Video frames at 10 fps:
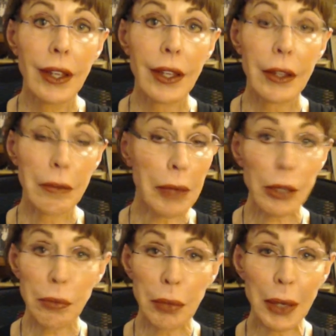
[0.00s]
It
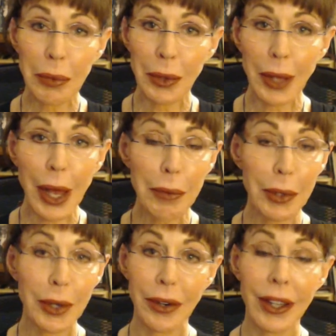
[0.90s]
makes people
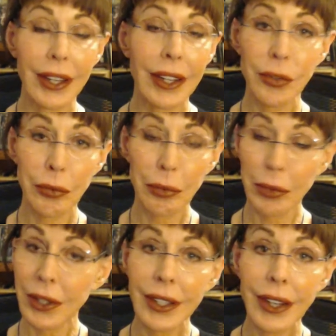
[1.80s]
happier, and it's
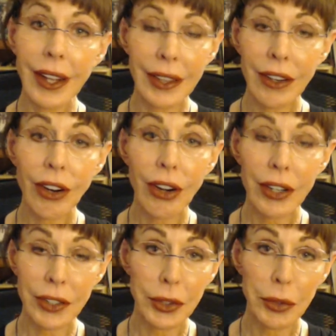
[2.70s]
really not that hard to
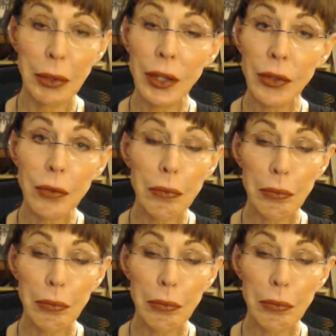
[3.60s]
do because